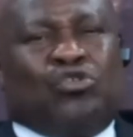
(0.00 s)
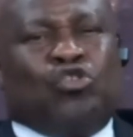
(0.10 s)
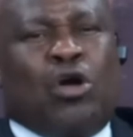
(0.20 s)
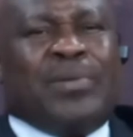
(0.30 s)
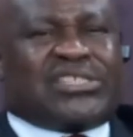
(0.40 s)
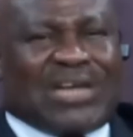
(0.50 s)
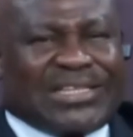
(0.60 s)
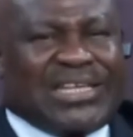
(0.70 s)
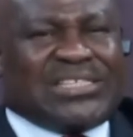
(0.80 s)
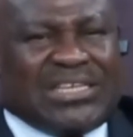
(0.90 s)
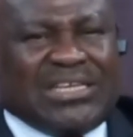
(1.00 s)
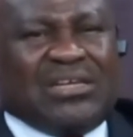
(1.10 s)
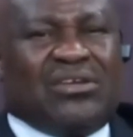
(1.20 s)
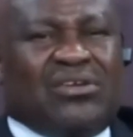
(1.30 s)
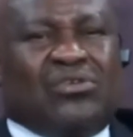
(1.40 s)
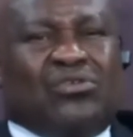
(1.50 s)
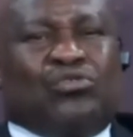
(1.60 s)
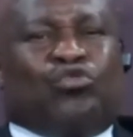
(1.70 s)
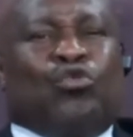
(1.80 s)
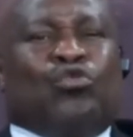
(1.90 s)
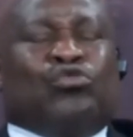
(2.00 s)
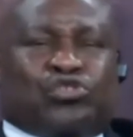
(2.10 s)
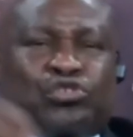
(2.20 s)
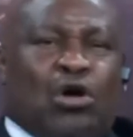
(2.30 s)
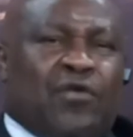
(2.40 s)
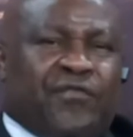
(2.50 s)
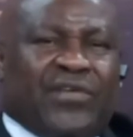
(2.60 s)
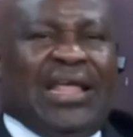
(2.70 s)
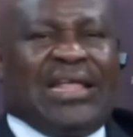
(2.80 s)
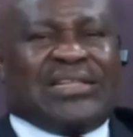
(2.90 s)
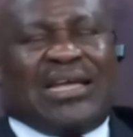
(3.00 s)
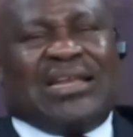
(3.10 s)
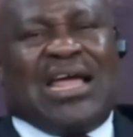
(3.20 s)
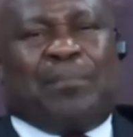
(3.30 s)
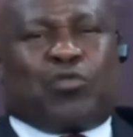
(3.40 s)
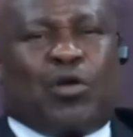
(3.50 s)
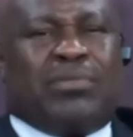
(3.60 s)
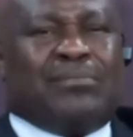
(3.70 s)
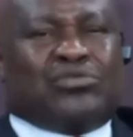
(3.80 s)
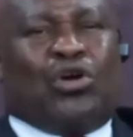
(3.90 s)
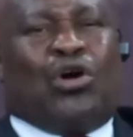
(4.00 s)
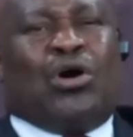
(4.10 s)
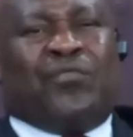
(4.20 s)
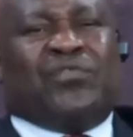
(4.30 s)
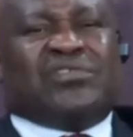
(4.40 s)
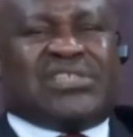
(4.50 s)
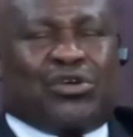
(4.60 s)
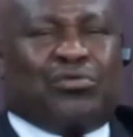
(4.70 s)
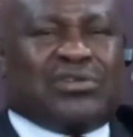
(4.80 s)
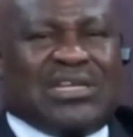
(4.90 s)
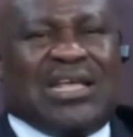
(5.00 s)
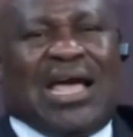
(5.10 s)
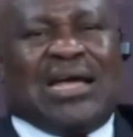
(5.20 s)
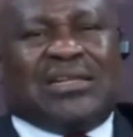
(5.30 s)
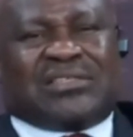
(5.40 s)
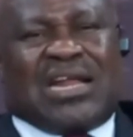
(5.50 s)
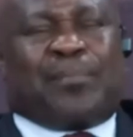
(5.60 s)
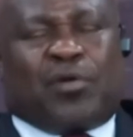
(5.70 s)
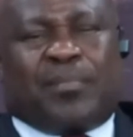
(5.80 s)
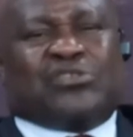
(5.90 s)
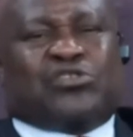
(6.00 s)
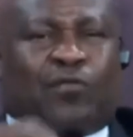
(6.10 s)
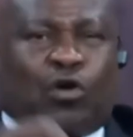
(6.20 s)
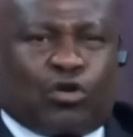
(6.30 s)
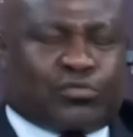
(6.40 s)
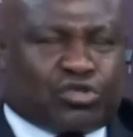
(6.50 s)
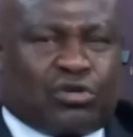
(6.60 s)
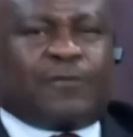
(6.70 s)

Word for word: no be strategy to solve internal problems of security and internal problems of corruption.